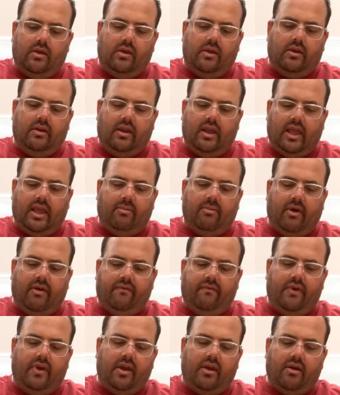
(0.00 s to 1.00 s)
Taking my
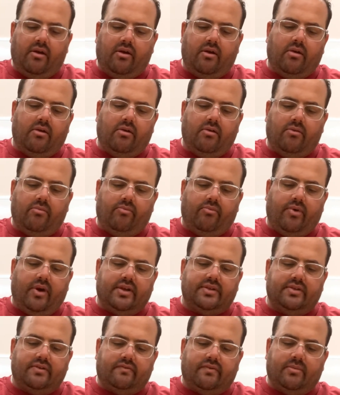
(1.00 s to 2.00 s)
finger,
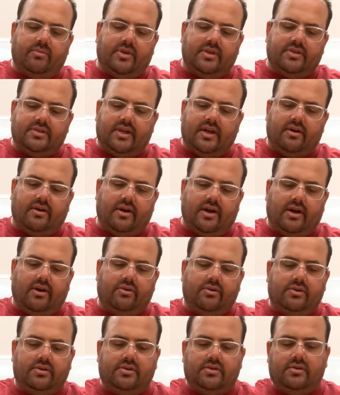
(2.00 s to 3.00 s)
pressing from the center
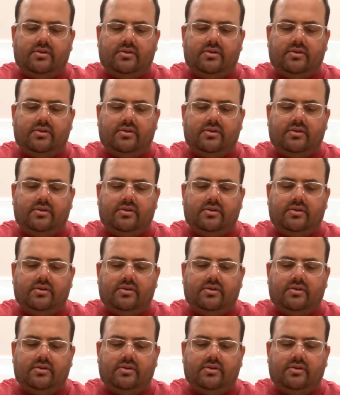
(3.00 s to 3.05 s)
out.